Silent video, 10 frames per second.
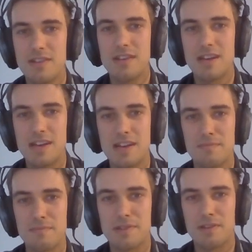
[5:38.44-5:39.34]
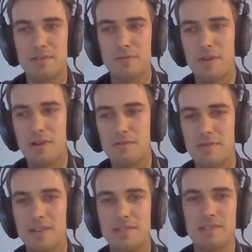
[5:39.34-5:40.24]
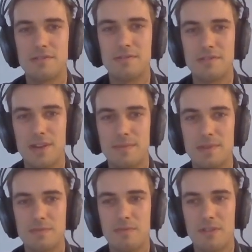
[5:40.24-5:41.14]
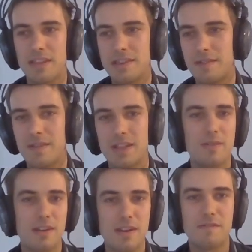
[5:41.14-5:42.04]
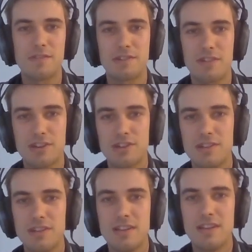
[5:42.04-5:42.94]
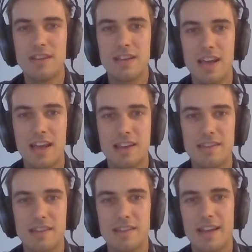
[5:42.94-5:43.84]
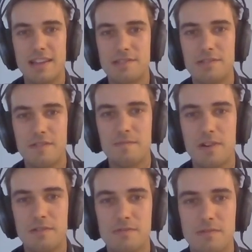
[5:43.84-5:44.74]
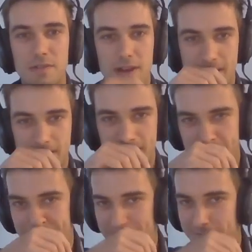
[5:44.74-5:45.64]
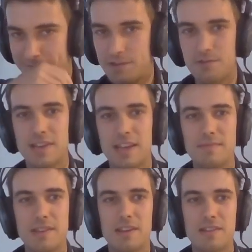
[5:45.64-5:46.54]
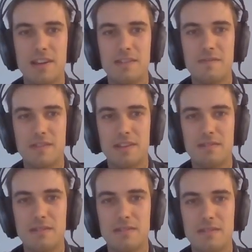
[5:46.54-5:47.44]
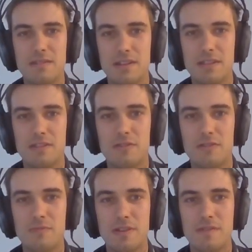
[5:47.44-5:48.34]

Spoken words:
The well understood terms were probably development and infrastructure. And in that sort of model, you have two teams that are kind of in a little bit of,